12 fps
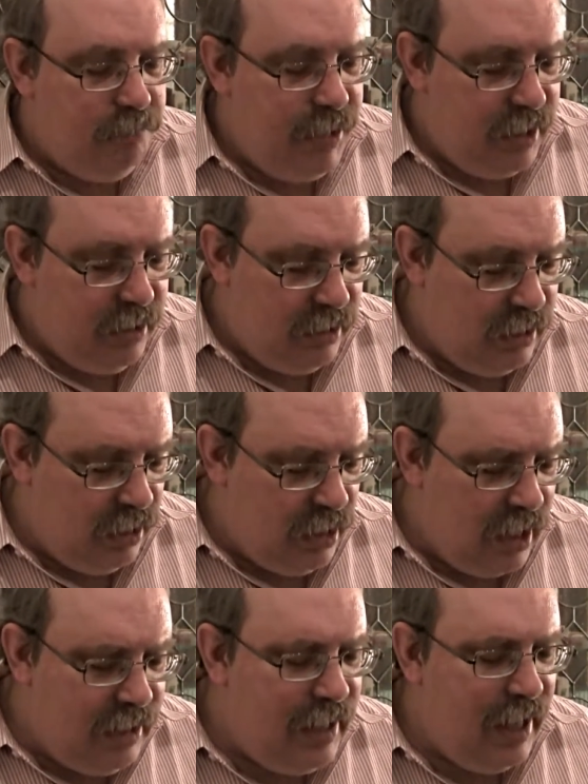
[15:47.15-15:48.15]
But a
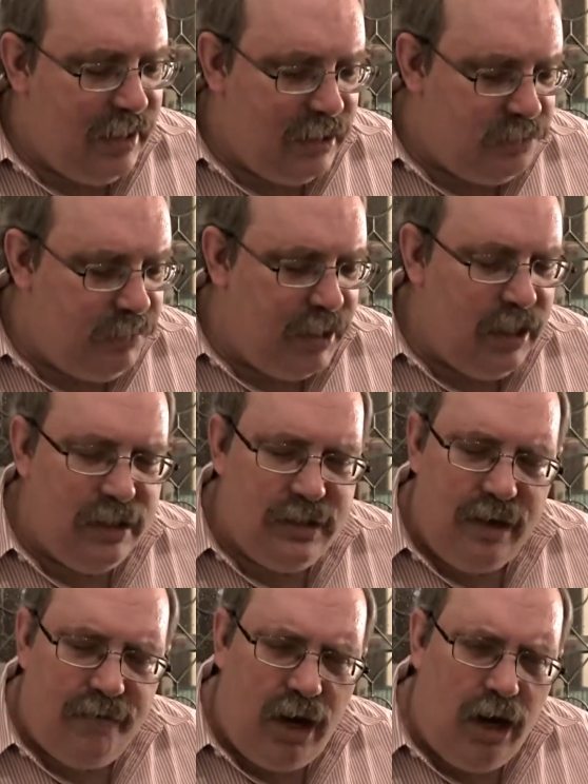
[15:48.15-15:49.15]
lot of that is
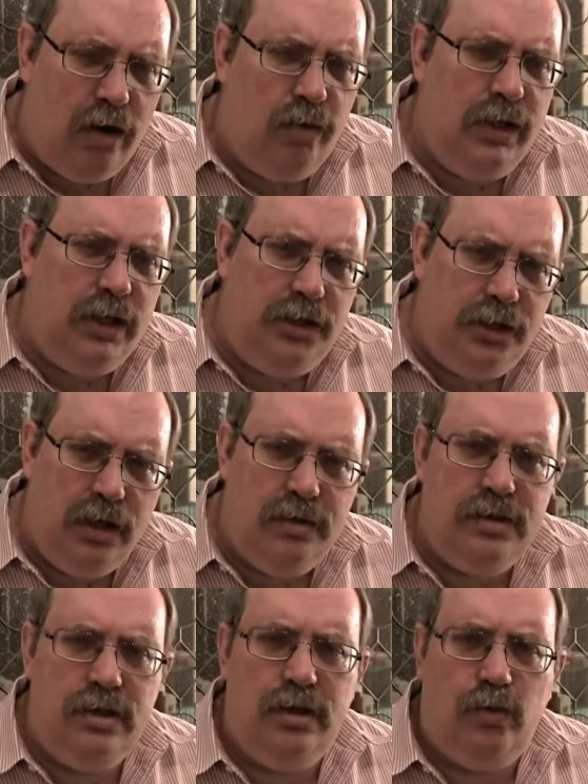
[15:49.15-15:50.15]
because I've always
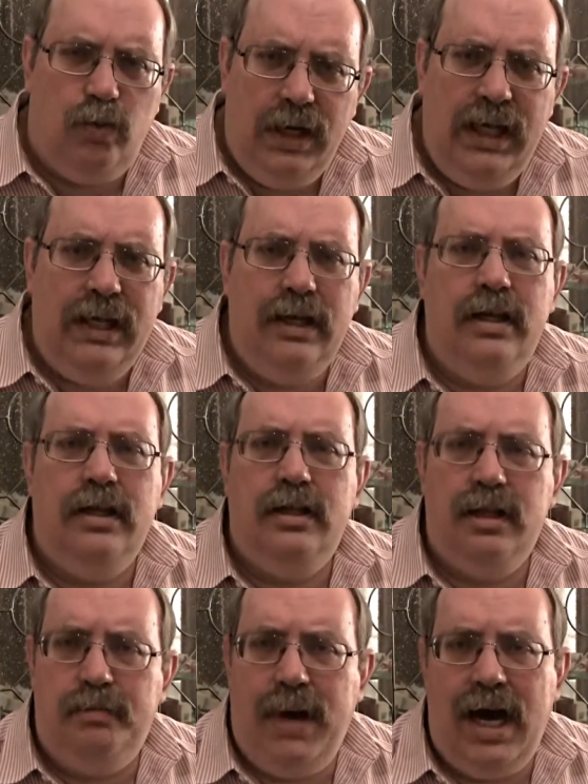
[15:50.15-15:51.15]
chosen to read
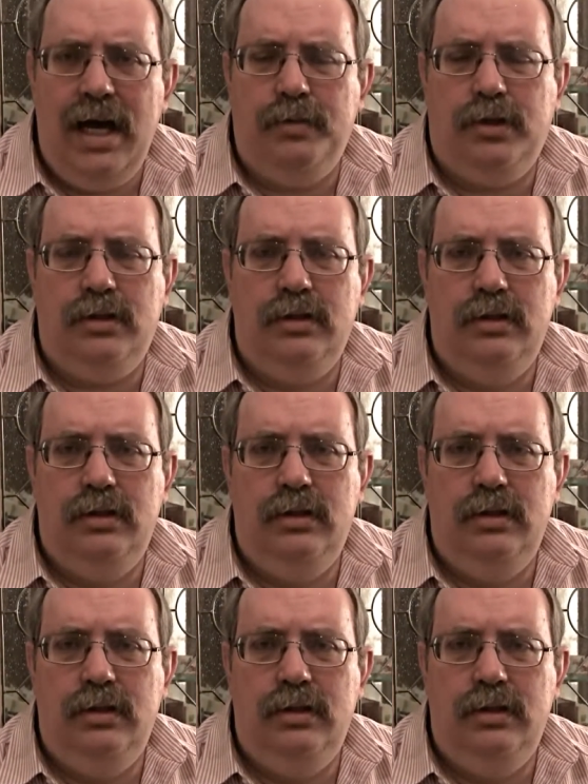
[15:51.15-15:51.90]
the Bible